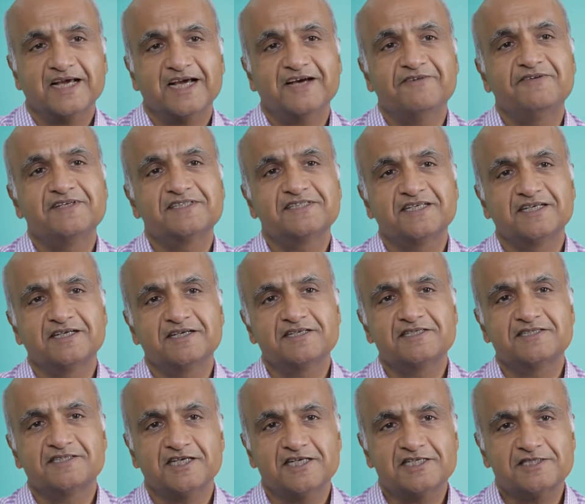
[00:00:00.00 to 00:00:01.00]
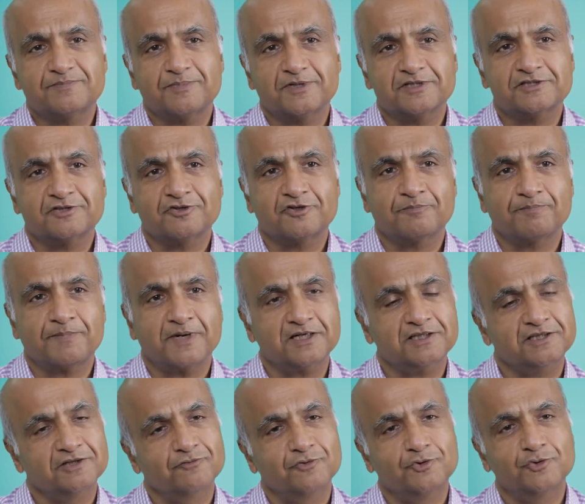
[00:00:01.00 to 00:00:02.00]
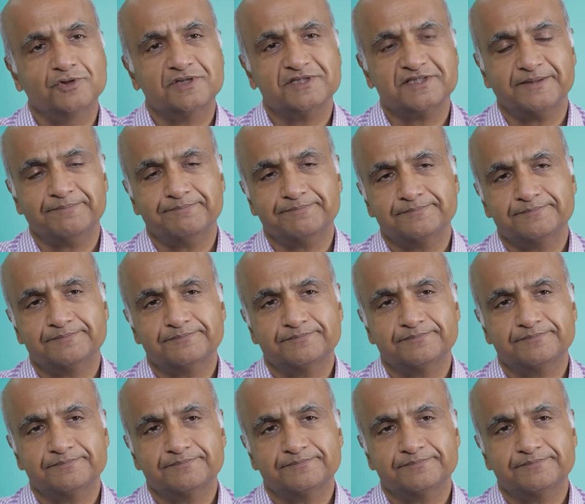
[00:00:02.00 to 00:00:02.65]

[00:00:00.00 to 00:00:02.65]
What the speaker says: every single salesperson or partner would do the same.